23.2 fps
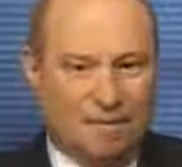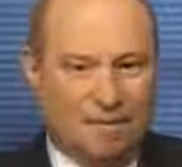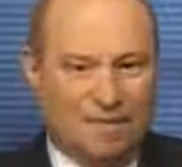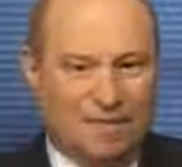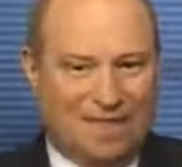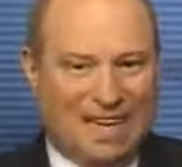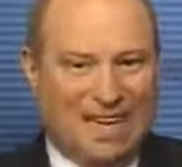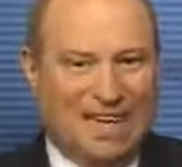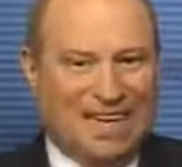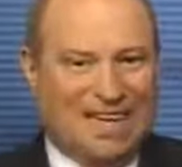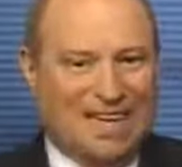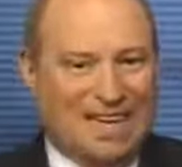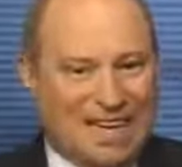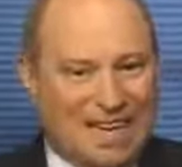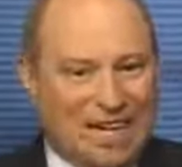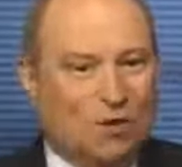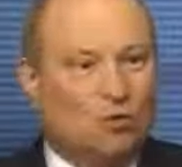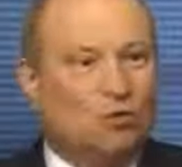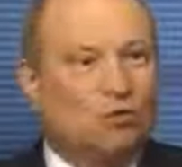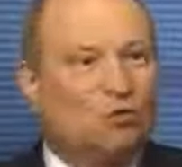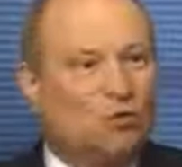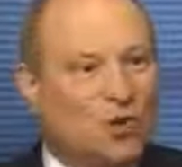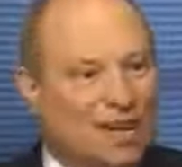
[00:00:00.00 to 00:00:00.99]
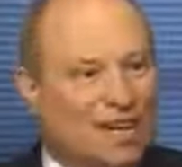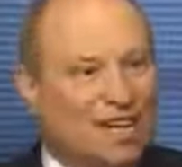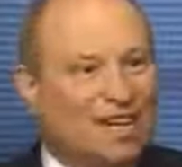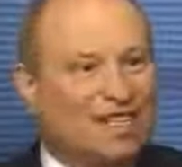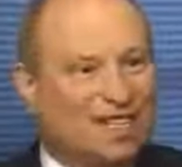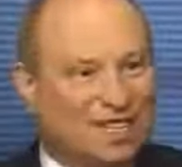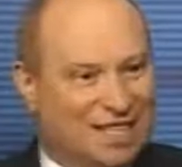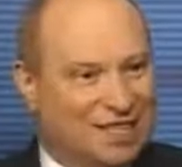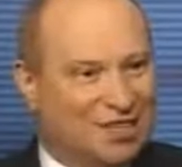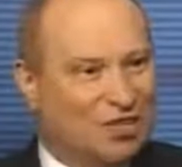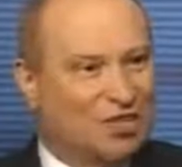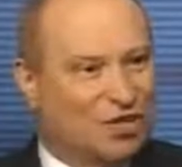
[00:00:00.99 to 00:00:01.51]
they need a
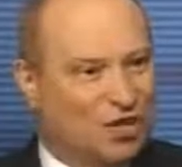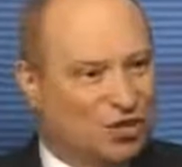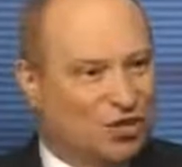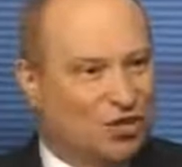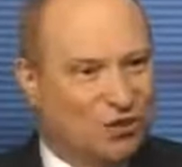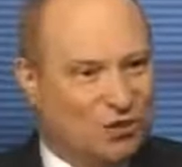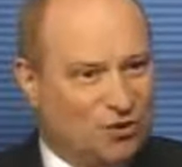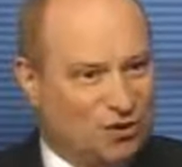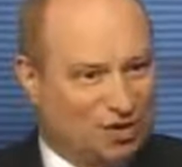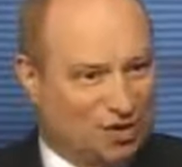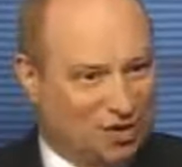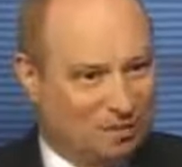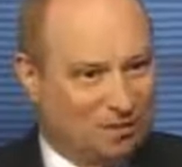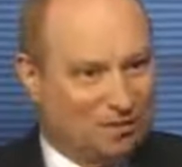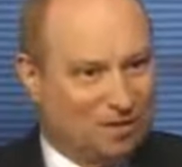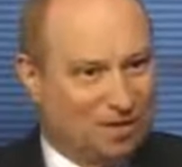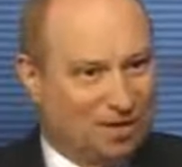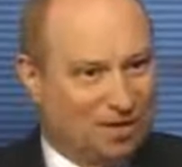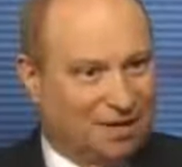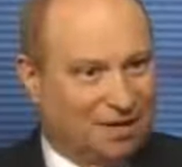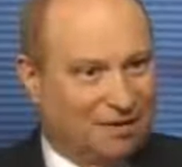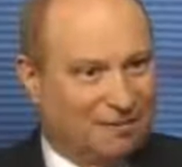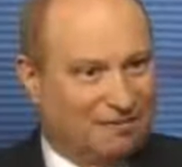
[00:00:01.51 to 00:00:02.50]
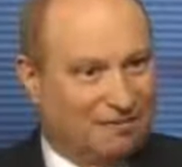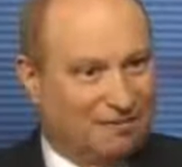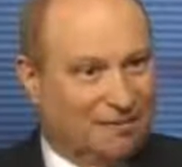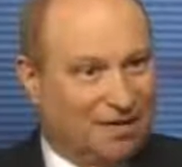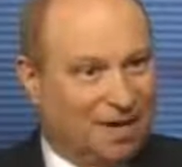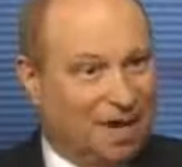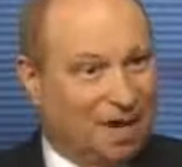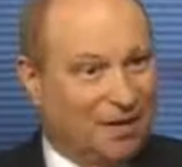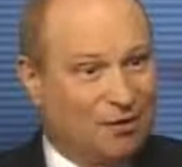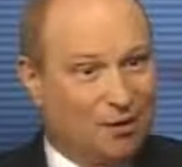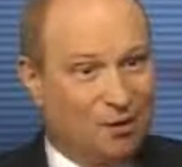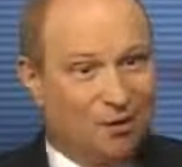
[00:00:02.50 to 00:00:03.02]
reason to do something,
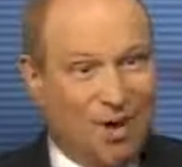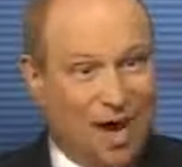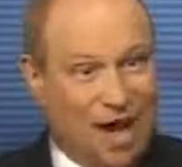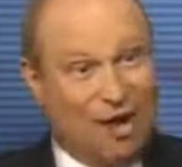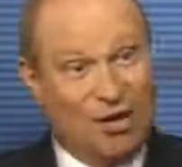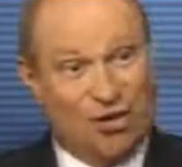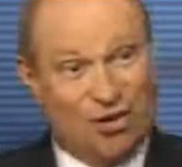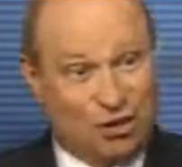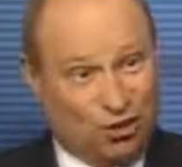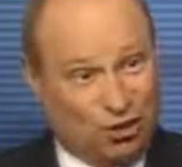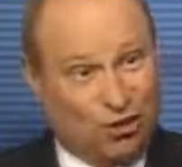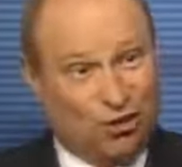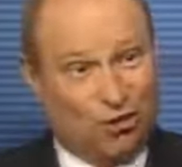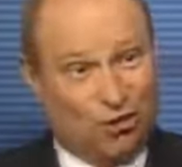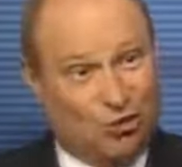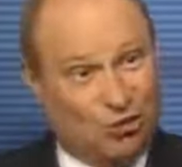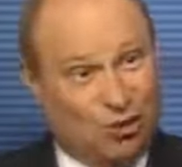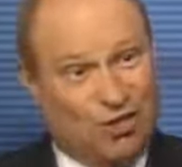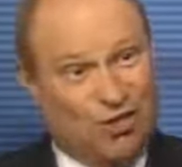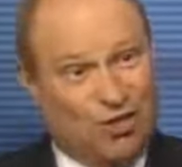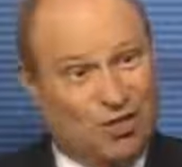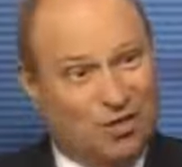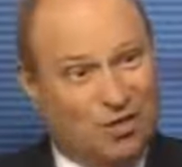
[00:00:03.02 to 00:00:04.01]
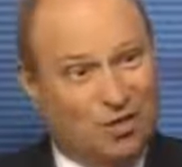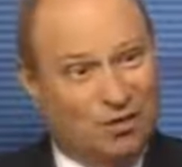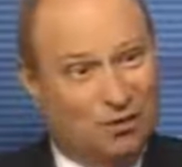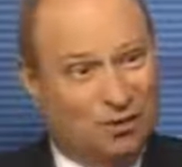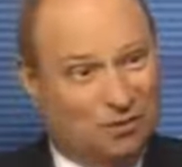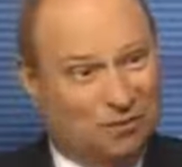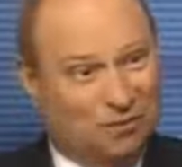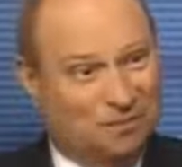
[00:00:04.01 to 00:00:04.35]
and they're not sure what to do.